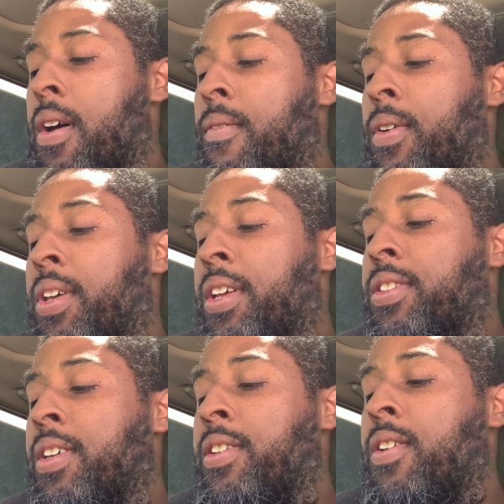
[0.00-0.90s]
For these
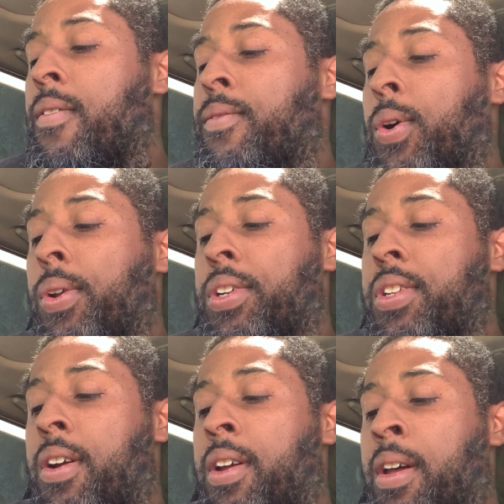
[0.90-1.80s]
things are foolish,
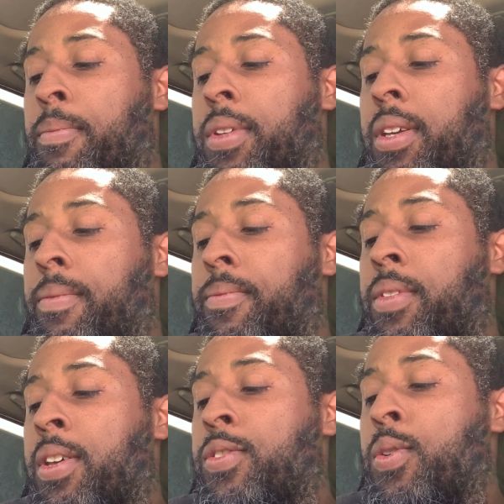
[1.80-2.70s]
they're empty,
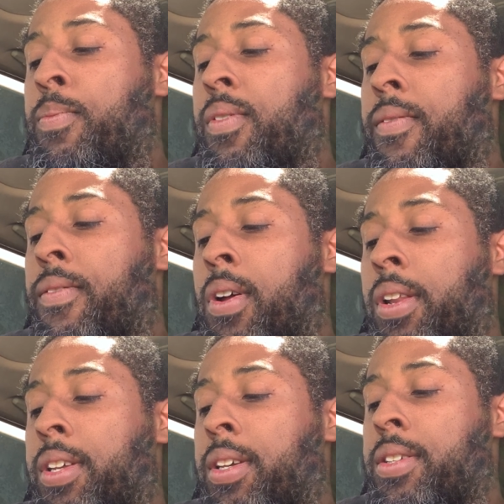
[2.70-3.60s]
and
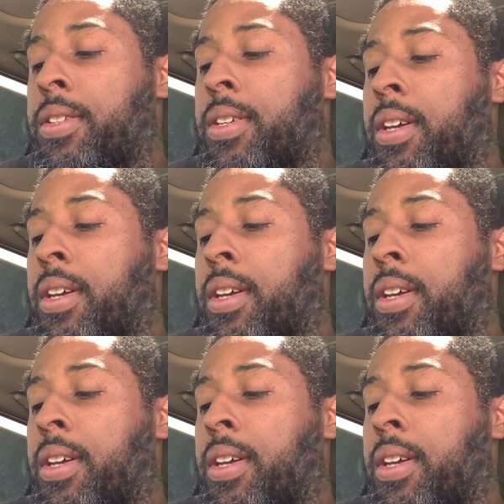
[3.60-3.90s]
superfluous,